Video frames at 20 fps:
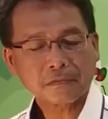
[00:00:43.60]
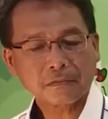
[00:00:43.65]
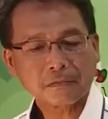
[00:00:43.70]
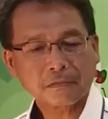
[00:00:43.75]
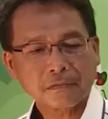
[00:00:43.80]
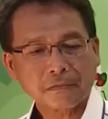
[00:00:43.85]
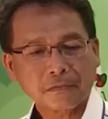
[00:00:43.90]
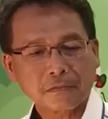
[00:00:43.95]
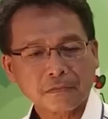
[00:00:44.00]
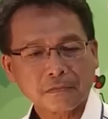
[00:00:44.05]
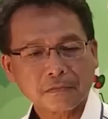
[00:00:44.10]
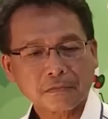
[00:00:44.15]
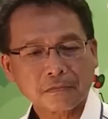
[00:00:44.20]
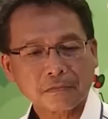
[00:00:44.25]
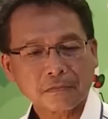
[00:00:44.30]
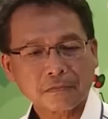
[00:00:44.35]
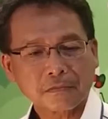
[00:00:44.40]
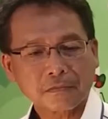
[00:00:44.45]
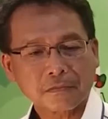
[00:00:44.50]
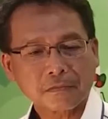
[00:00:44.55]

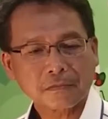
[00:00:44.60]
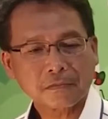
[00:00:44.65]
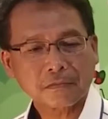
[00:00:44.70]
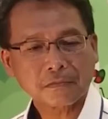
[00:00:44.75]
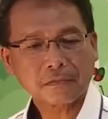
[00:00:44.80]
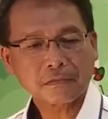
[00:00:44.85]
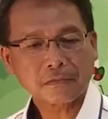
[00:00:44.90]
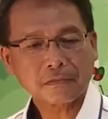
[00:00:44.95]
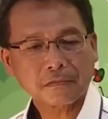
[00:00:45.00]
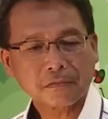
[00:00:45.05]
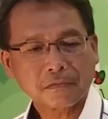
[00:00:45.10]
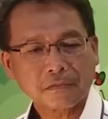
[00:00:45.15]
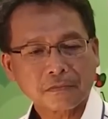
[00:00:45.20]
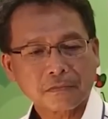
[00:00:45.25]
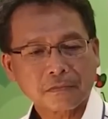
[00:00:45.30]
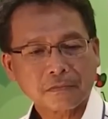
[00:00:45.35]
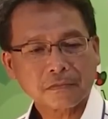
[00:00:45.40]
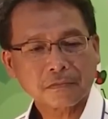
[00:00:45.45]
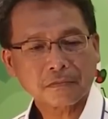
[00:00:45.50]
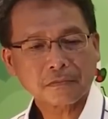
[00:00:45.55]

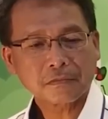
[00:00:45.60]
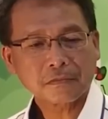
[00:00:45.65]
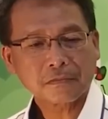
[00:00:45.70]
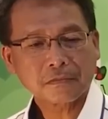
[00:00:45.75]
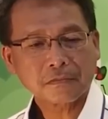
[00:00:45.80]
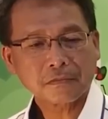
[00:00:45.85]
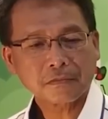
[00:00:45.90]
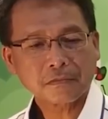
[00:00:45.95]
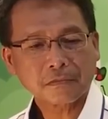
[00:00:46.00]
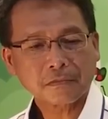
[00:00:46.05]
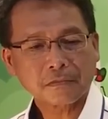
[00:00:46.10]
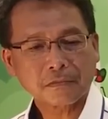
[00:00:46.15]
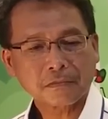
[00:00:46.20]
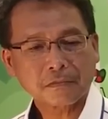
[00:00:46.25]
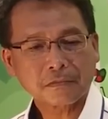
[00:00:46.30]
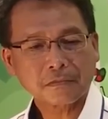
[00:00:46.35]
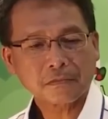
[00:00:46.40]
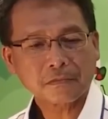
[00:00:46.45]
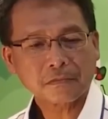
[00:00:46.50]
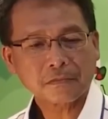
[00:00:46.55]

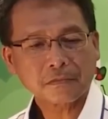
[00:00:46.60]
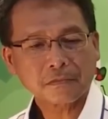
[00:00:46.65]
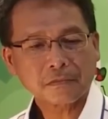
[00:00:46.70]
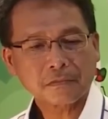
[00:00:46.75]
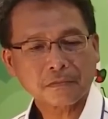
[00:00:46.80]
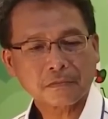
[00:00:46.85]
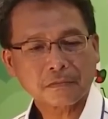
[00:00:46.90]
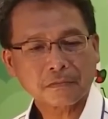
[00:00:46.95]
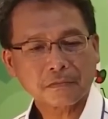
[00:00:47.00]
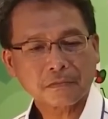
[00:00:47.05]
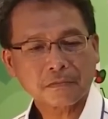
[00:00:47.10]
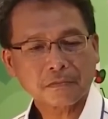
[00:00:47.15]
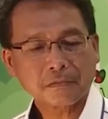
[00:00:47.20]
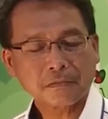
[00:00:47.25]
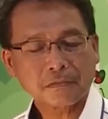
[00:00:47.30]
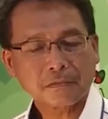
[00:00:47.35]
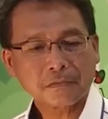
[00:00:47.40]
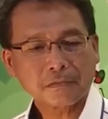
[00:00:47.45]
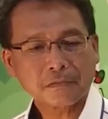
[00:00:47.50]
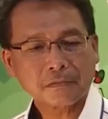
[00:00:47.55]

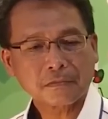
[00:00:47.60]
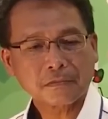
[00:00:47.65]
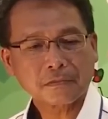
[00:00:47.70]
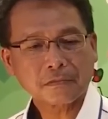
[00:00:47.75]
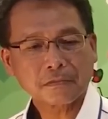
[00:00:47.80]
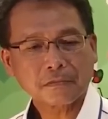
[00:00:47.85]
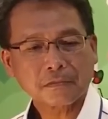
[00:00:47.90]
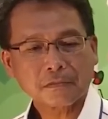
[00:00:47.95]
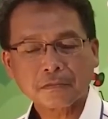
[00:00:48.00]
(silent)